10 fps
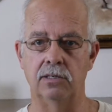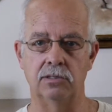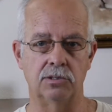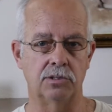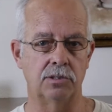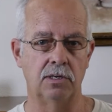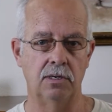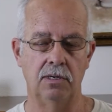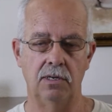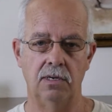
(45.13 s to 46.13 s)
is
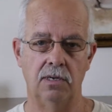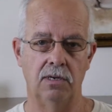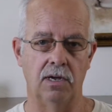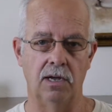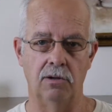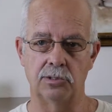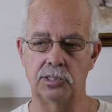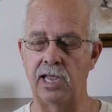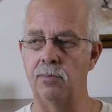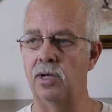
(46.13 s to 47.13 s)

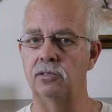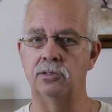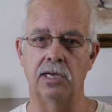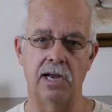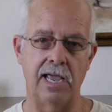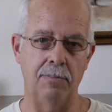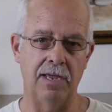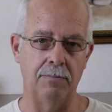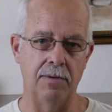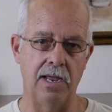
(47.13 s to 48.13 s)
Siemens and
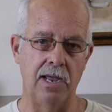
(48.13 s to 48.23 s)
ABB